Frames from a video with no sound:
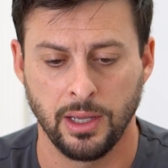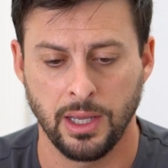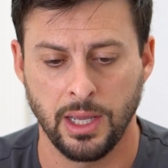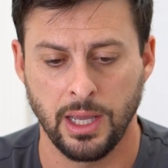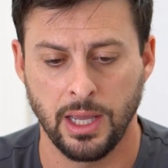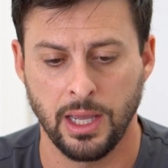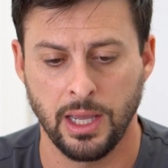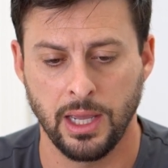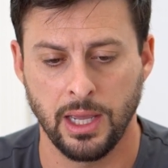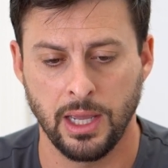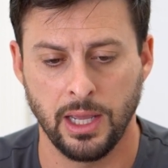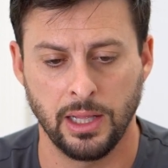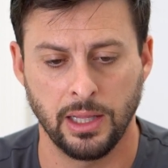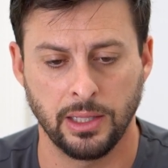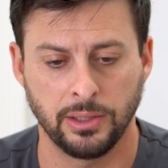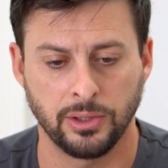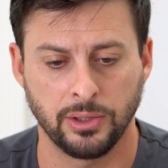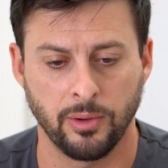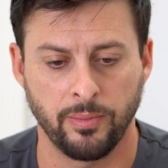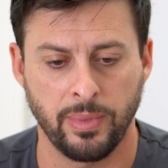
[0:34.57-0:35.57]
and
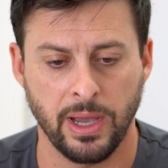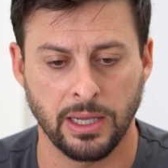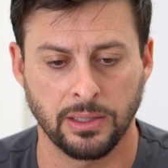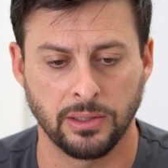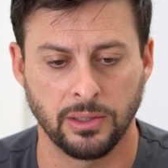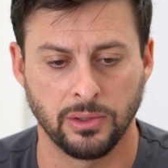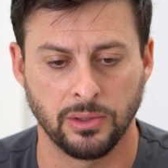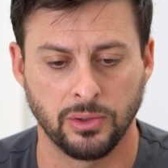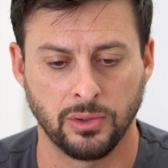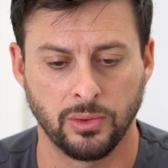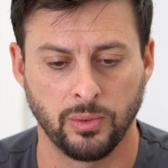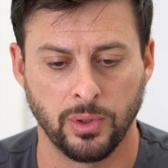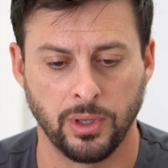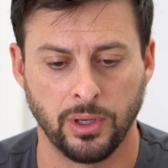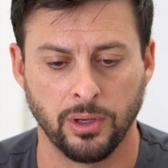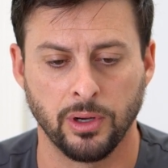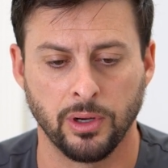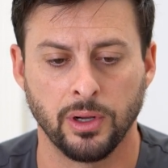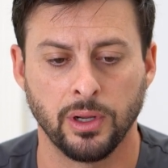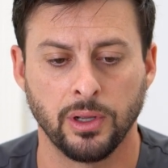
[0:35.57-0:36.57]
let's go back to
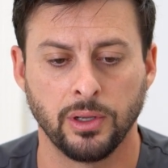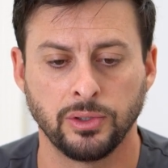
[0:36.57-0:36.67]
Twitter.